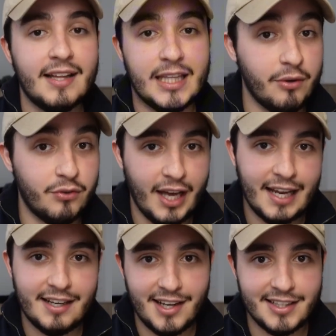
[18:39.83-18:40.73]
Now, if you
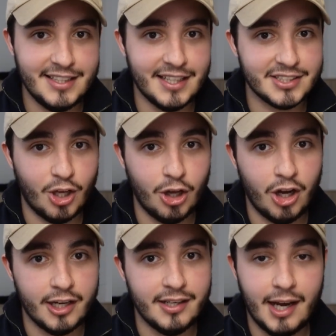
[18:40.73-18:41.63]
had any ideas
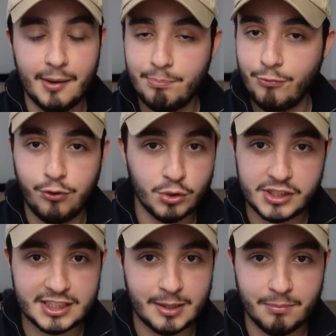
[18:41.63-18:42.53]
on a full
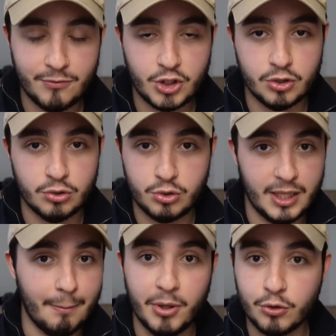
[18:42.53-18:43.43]
system to
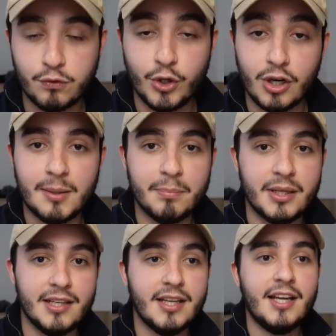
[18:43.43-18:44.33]
get built for your
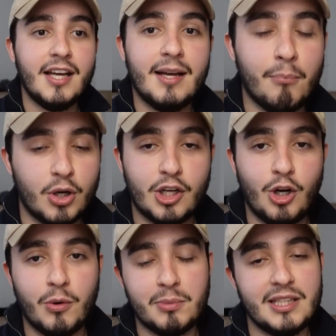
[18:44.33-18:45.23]
company, book a
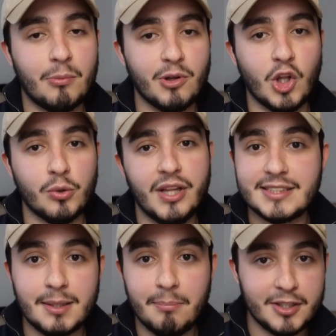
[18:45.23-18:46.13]
call with me down below.
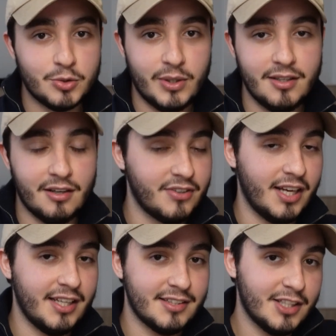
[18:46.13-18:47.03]
That's the best way of
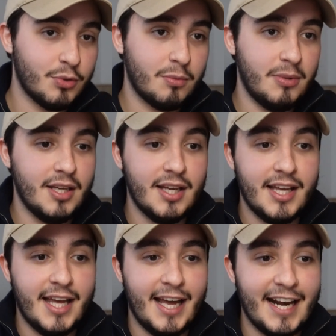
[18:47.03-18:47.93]
getting in touch with me.
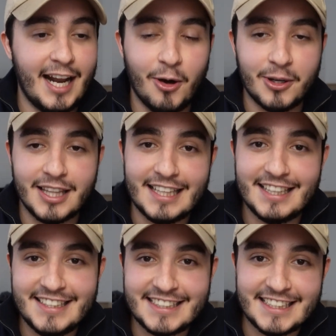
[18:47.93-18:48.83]
And I'll
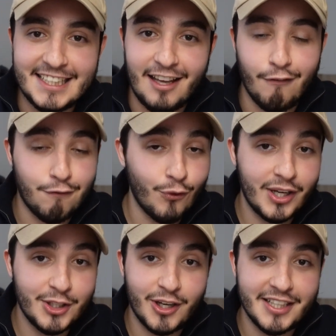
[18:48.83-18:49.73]
gladly see if
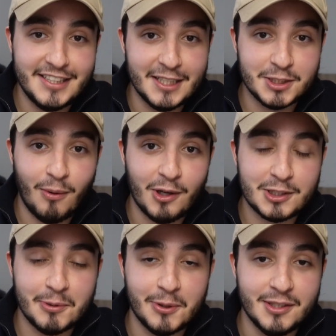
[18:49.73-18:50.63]
one, your idea is
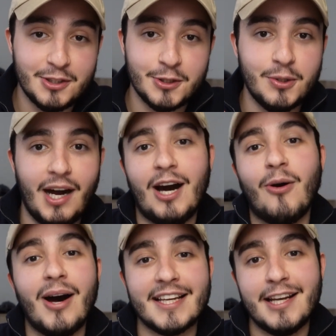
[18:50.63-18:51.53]
possible, and two,
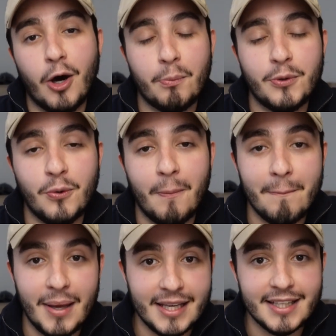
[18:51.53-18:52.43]
how I can help you
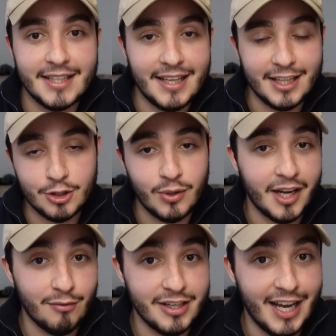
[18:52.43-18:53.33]
make it into
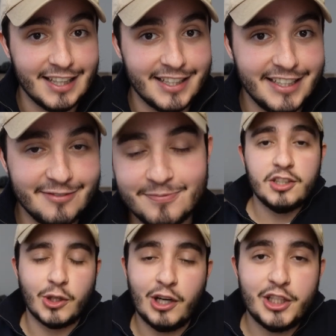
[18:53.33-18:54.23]
a reality.
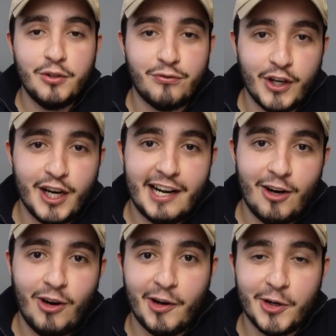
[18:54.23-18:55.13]
So now that you've figured
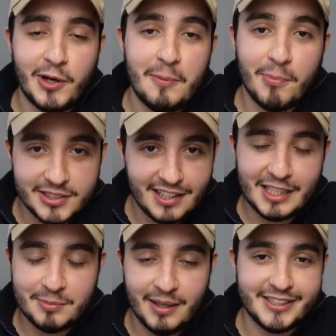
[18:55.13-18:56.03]
out how to create
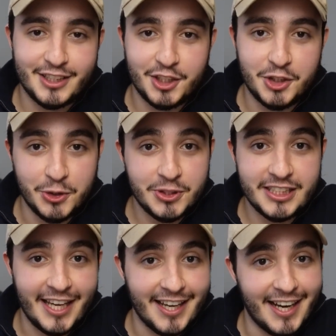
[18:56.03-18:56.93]
personalized messages
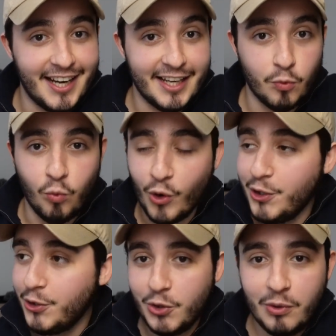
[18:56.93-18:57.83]
using AI, what do
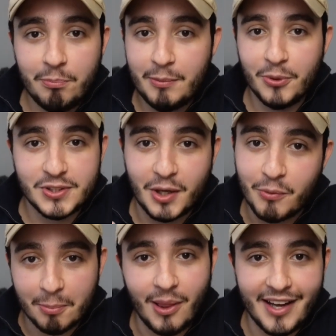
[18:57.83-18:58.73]
you do when people start
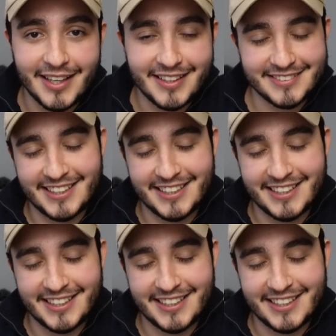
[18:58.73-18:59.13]
replying?